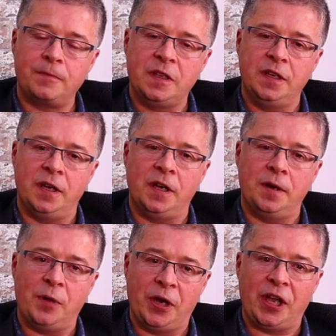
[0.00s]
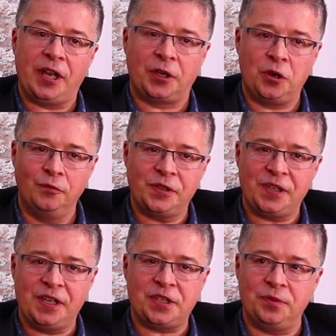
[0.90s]
And I had a
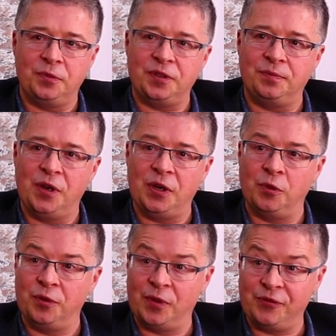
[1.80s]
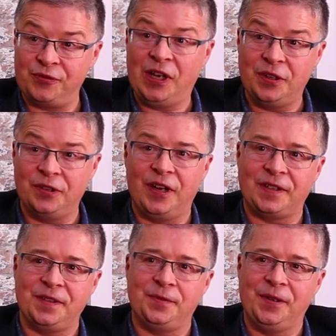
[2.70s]
conversation with one of my fellow
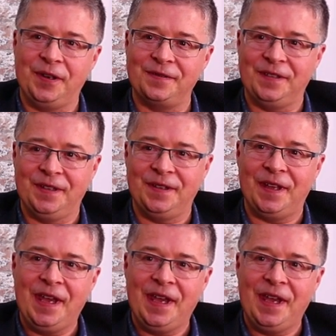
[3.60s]
directors one afternoon